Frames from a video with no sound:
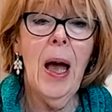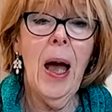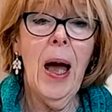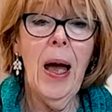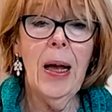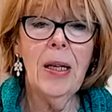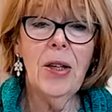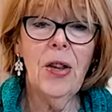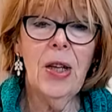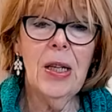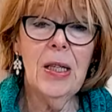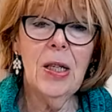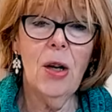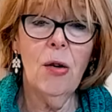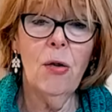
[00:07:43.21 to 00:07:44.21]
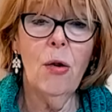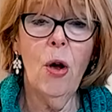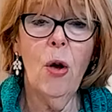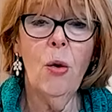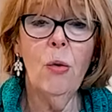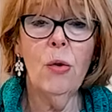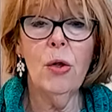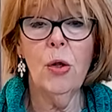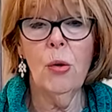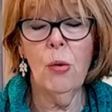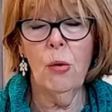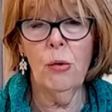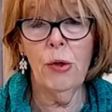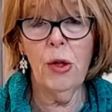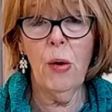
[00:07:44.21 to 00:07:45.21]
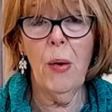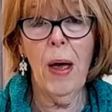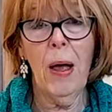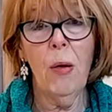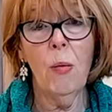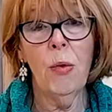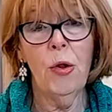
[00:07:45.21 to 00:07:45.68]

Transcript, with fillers: and these are known to also help